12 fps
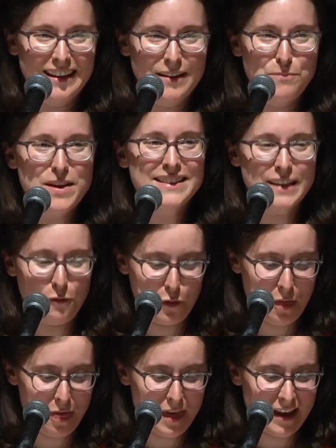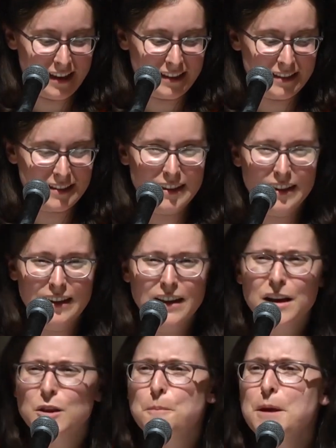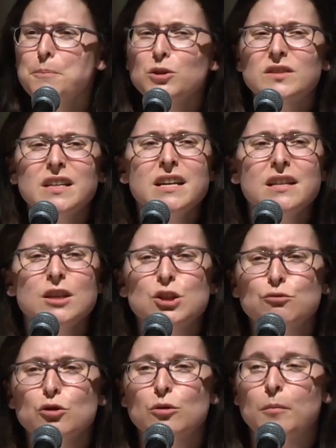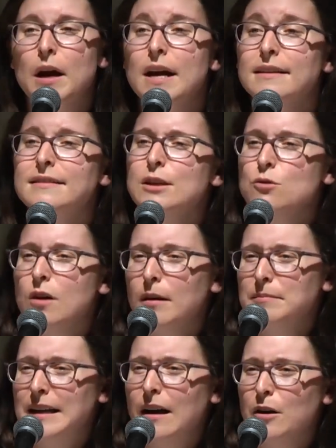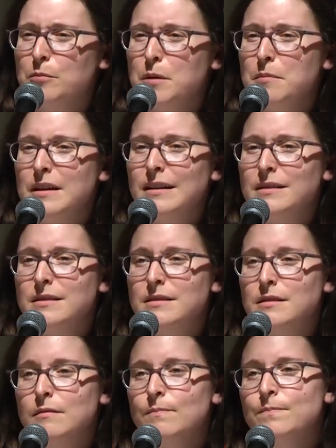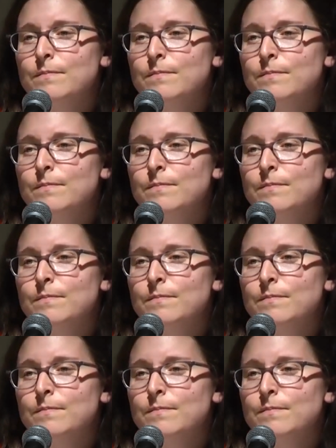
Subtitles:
Means different things. The people sitting in this room, did you come to Hartman because,